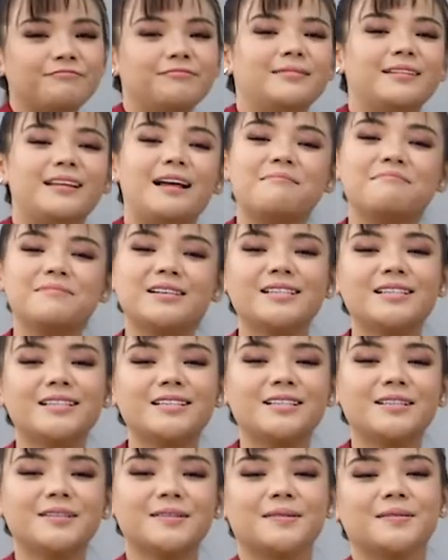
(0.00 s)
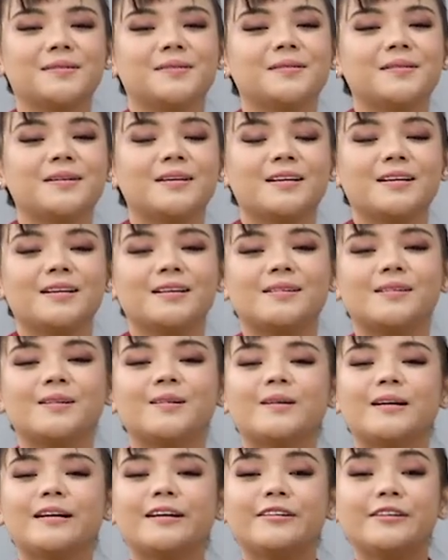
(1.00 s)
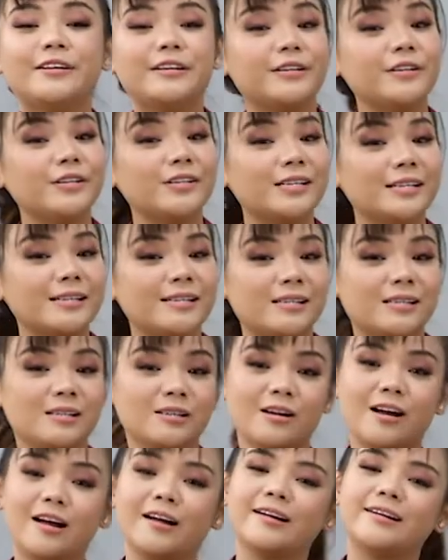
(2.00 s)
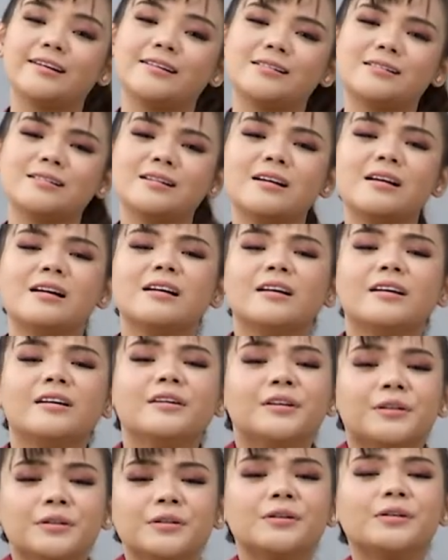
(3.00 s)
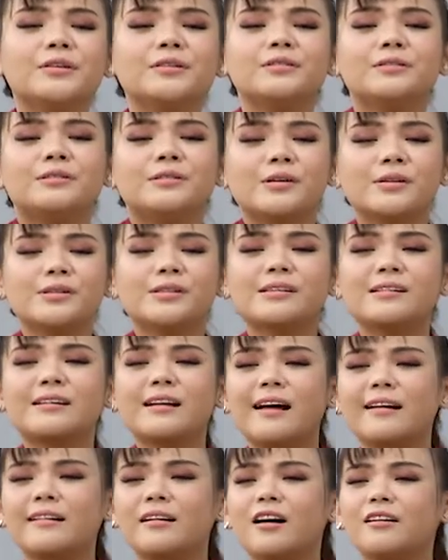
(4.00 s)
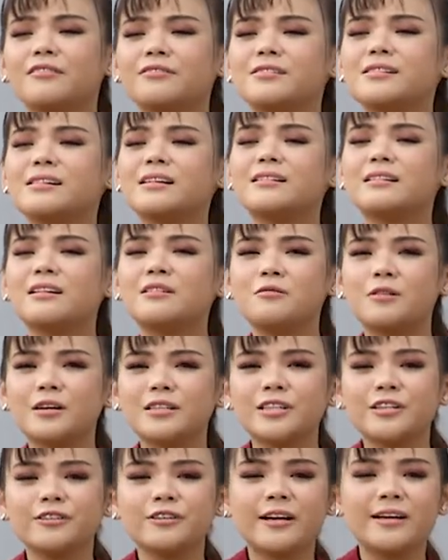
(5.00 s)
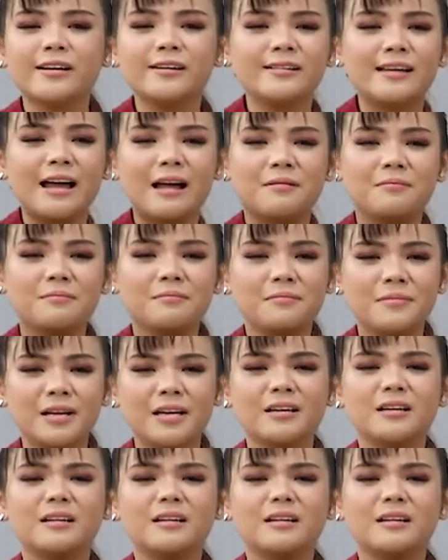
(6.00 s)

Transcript: Number two, so it reduces noise. You know those kind of certain washer dryer that make